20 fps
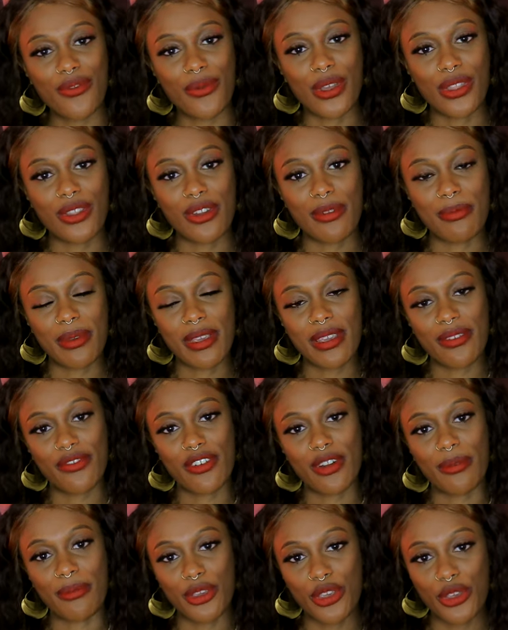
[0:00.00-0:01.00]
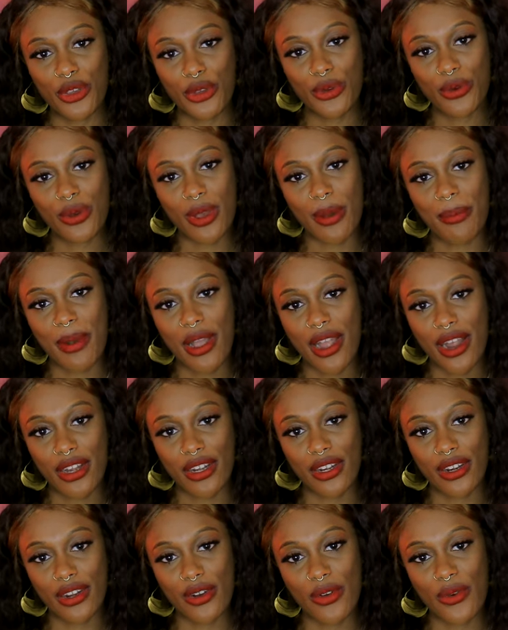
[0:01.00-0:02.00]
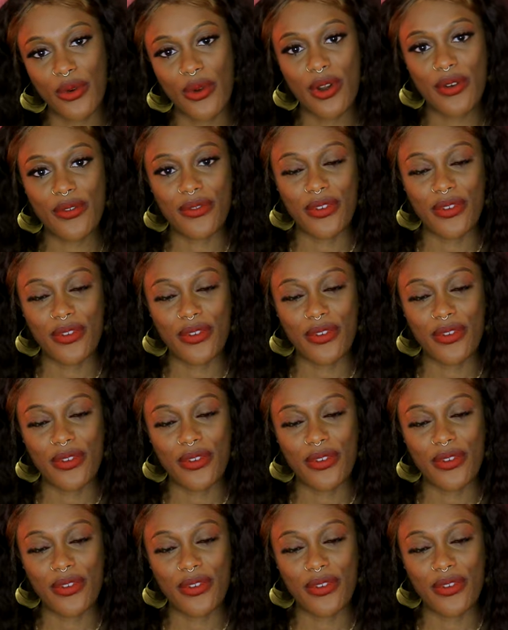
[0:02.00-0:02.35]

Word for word: whether it be from you, a partner, or a